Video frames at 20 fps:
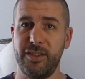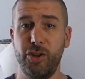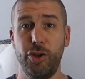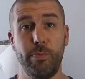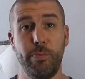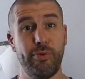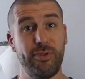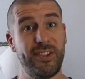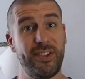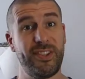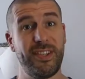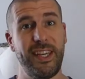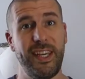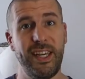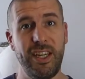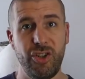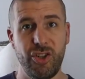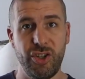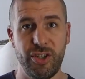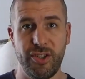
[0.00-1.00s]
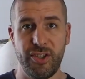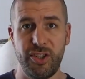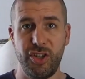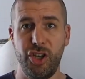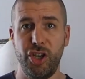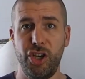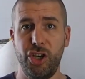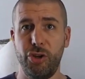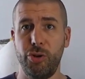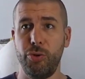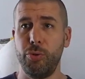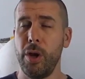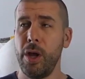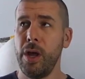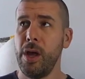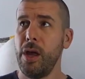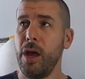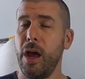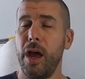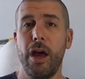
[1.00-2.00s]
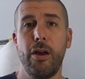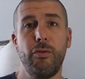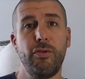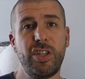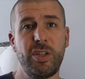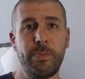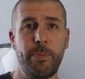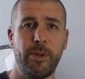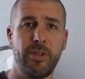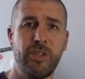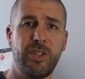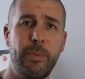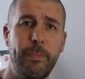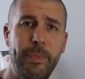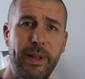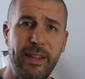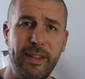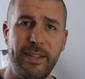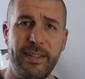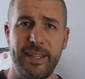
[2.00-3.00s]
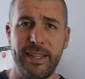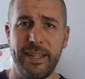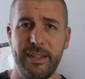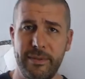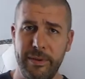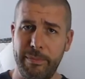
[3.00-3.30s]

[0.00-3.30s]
new procedures, new responsibilities.